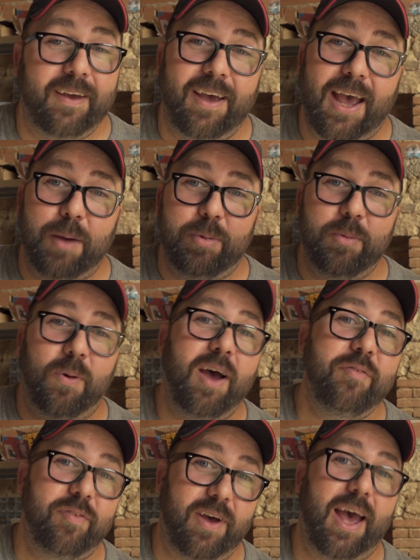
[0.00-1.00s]
happy
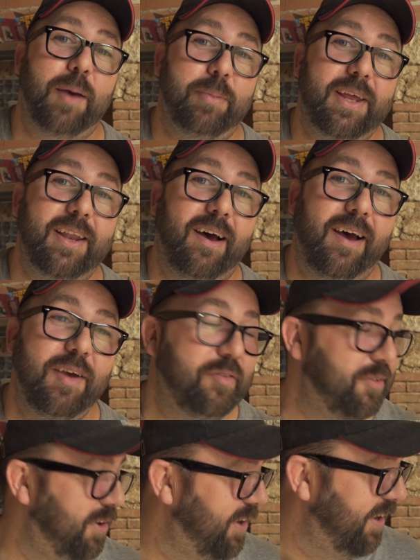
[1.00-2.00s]
wife, happy
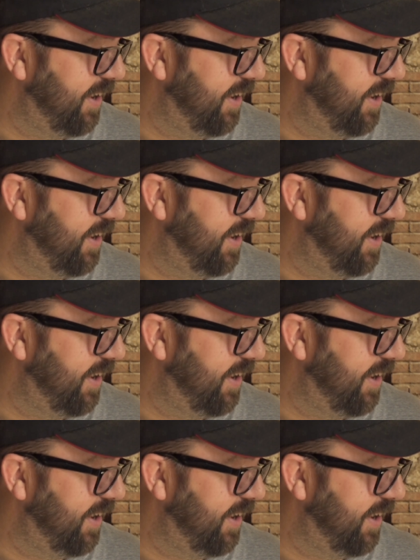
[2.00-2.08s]
life.